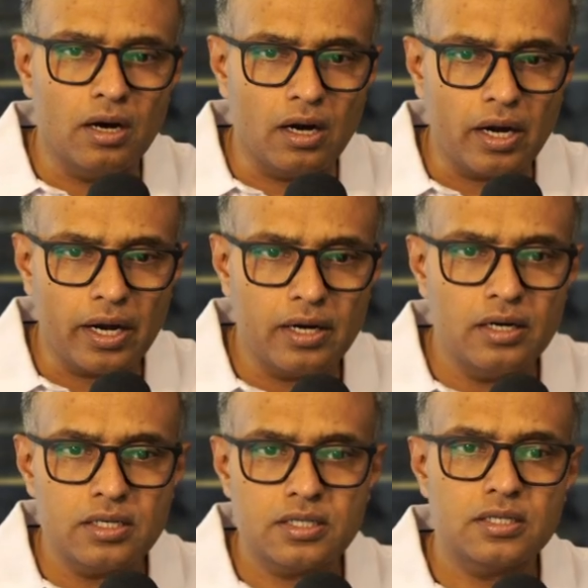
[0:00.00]

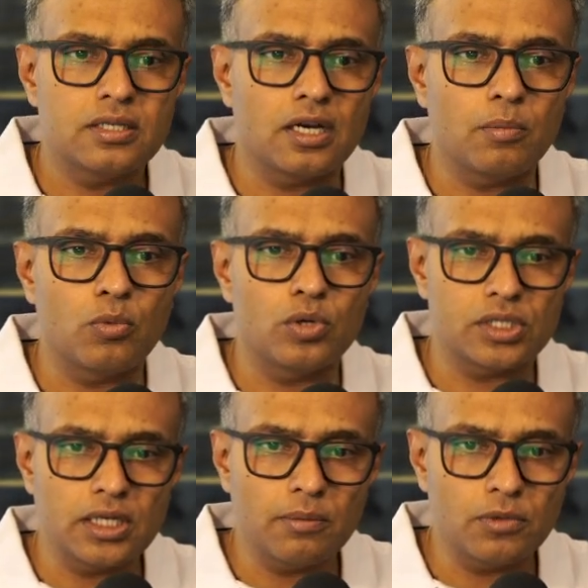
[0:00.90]
hertz, and about
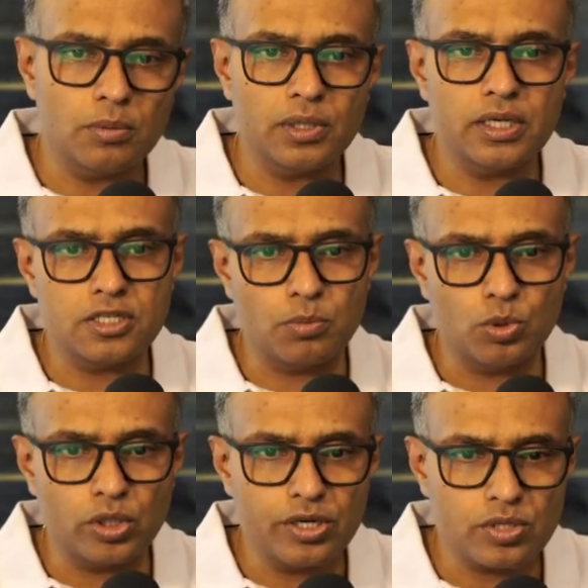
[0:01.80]
general abdomen is
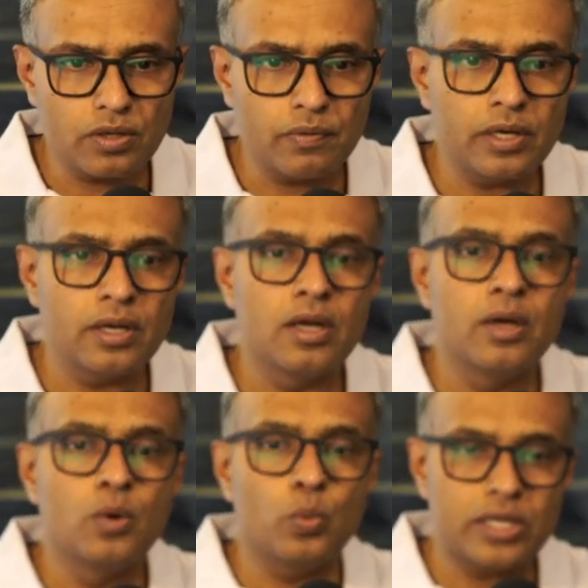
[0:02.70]
about 3 to 7.
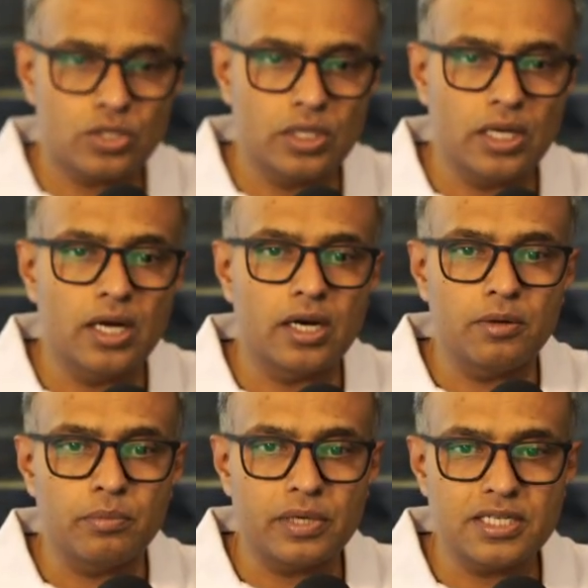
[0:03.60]
Vascular
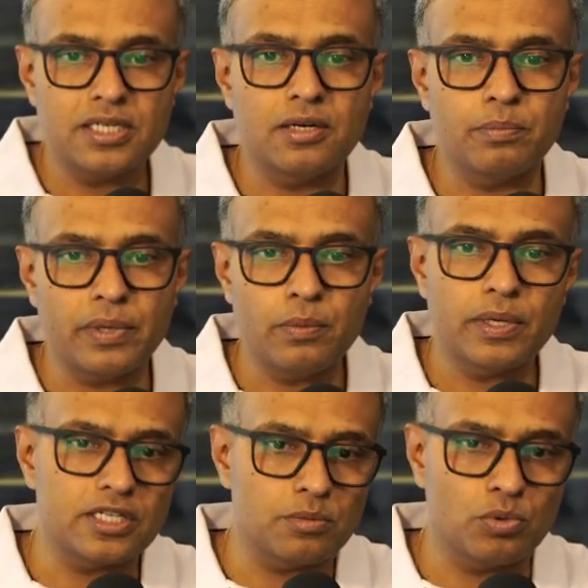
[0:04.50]
and breast and
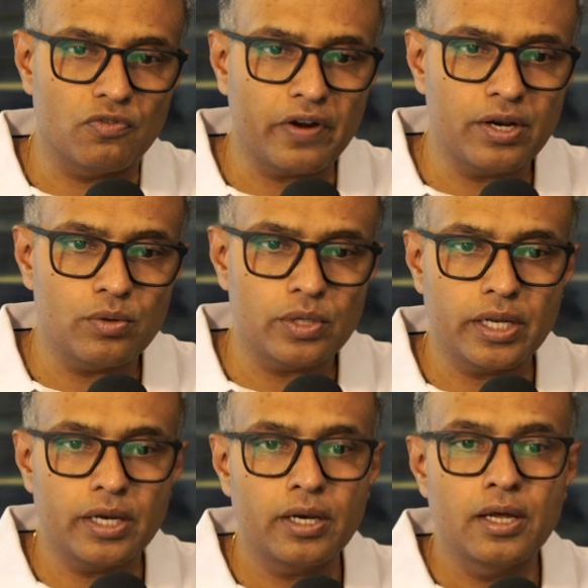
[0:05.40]
pelvic is about 5 to
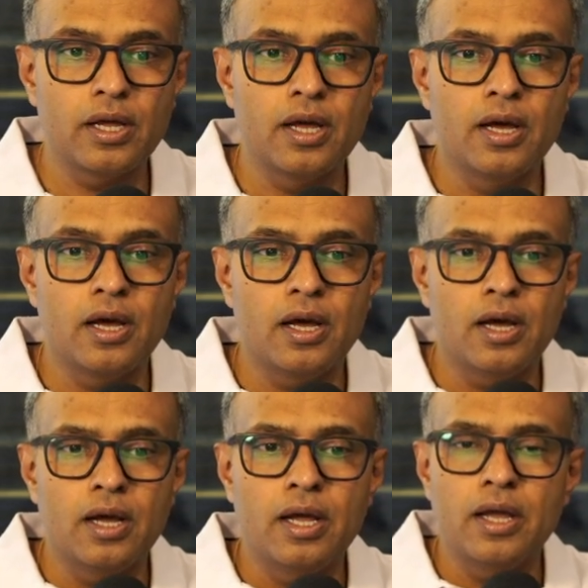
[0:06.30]
10.
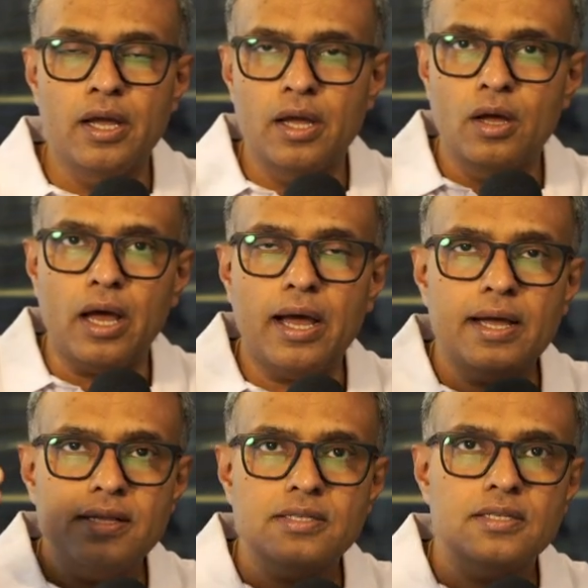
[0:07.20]

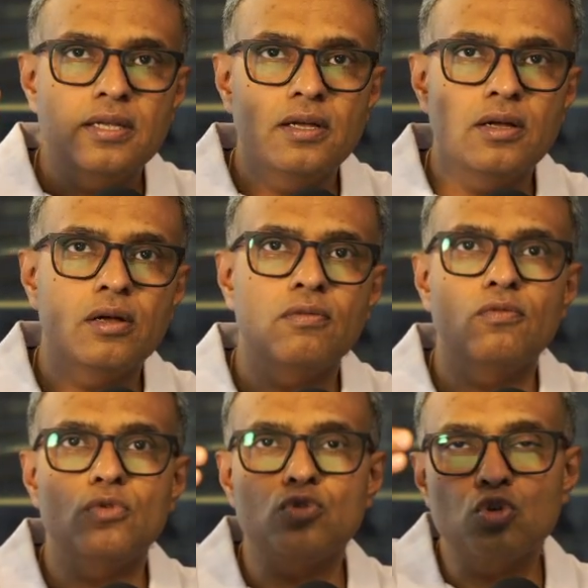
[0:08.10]
As
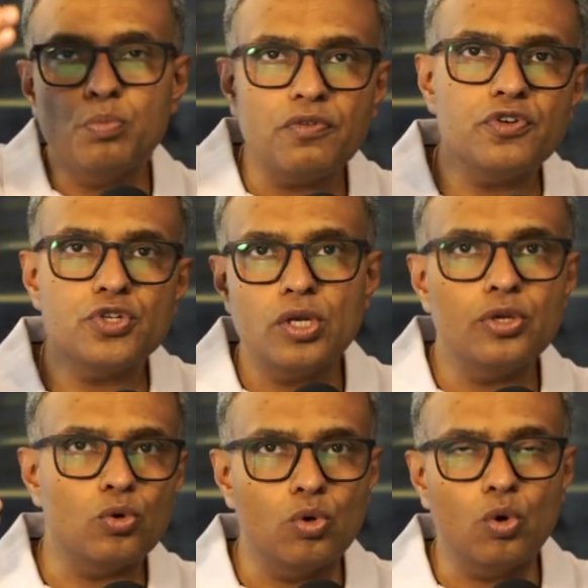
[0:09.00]
superficial
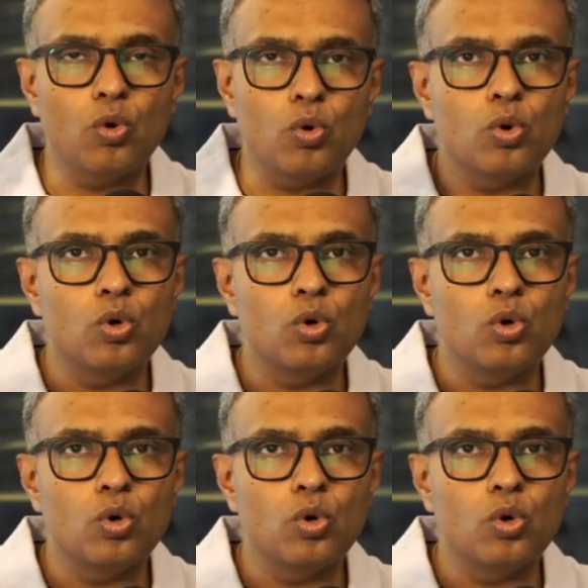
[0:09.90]
you go,